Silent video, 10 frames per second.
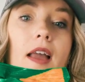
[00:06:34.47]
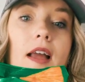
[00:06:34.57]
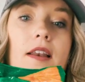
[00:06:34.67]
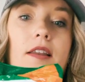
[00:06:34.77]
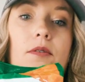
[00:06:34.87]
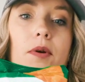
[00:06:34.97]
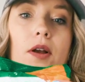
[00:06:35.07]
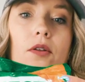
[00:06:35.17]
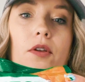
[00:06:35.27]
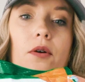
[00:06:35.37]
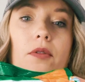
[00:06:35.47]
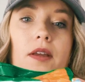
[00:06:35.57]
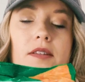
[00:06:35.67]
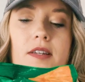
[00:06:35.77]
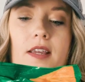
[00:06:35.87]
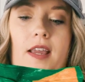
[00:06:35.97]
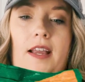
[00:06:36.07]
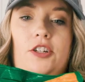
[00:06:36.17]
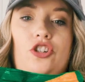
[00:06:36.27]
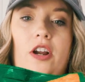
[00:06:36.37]
And we all know they stick
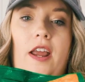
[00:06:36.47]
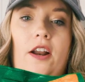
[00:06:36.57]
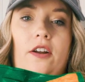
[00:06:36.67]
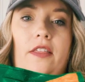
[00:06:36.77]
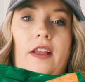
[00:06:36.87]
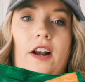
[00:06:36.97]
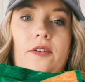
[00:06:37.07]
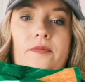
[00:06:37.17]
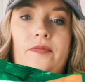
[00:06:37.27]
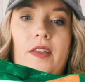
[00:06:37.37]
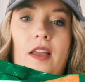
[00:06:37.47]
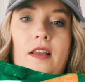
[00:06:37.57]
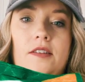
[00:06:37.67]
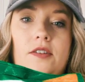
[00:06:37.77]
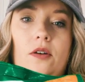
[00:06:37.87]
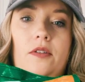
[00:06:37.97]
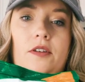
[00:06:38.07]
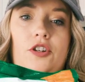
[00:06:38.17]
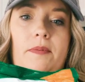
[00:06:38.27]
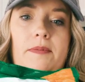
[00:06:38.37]
extra air in there. So the
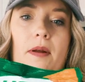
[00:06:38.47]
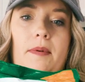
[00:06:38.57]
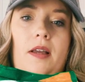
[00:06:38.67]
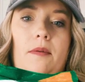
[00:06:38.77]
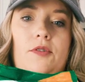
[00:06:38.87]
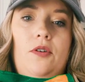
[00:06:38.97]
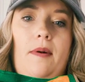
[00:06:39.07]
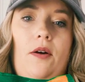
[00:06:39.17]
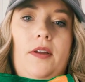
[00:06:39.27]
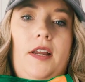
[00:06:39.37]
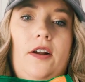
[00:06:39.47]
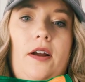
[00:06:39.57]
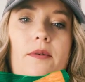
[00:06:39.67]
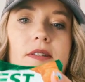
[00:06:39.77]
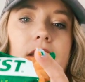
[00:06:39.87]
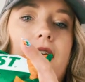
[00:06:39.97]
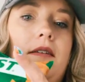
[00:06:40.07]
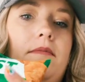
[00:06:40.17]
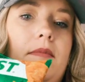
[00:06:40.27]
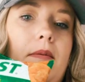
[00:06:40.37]
chips probably come to about here, I would say,
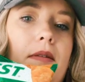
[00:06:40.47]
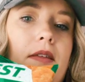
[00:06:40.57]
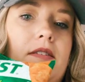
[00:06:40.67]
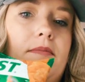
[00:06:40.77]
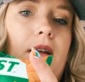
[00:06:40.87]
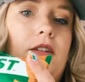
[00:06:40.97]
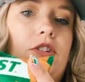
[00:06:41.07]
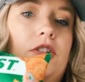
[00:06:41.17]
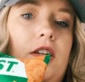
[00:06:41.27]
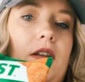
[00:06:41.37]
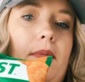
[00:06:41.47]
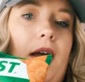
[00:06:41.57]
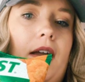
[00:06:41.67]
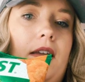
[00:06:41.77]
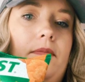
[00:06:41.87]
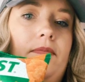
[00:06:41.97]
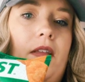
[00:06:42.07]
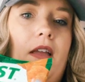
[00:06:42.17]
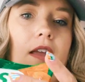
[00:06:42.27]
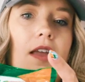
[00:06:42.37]
maybe this much in a bag.
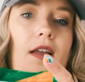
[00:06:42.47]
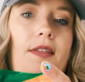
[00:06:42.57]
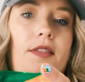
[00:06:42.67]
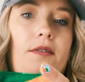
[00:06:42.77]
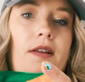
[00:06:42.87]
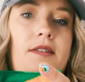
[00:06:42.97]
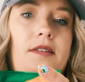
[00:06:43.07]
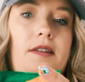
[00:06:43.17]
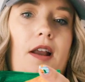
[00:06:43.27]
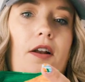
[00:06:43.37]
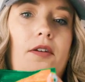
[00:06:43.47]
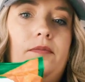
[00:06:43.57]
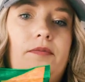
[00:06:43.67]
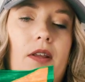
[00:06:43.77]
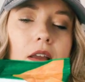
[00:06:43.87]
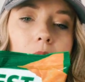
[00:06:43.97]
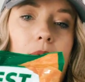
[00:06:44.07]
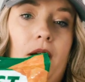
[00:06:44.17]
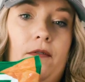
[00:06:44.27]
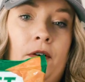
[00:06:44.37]
And then the rest is air.
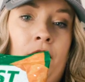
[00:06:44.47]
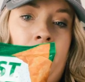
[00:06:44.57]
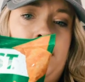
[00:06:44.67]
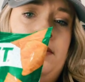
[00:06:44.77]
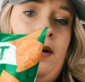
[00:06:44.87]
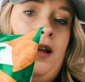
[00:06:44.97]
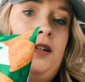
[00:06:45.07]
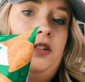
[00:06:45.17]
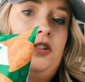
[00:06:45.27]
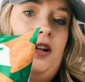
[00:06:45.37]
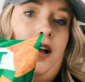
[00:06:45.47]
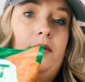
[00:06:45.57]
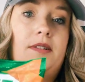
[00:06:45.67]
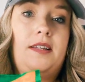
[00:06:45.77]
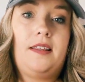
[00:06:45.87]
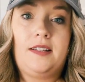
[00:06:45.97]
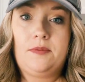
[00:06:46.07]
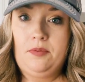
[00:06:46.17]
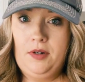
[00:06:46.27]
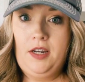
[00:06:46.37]
But for this much, I would say that's
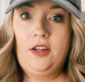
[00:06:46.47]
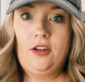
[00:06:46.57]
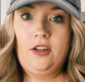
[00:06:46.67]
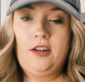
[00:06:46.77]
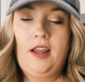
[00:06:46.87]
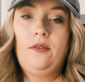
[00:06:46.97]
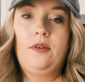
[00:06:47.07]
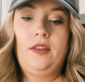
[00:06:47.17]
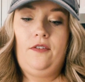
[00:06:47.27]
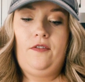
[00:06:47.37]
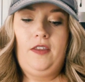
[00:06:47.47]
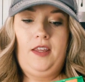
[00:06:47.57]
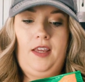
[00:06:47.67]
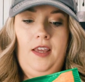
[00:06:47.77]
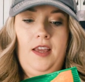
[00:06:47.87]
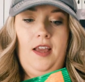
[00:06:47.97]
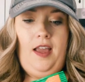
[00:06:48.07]
pretty good and really filling.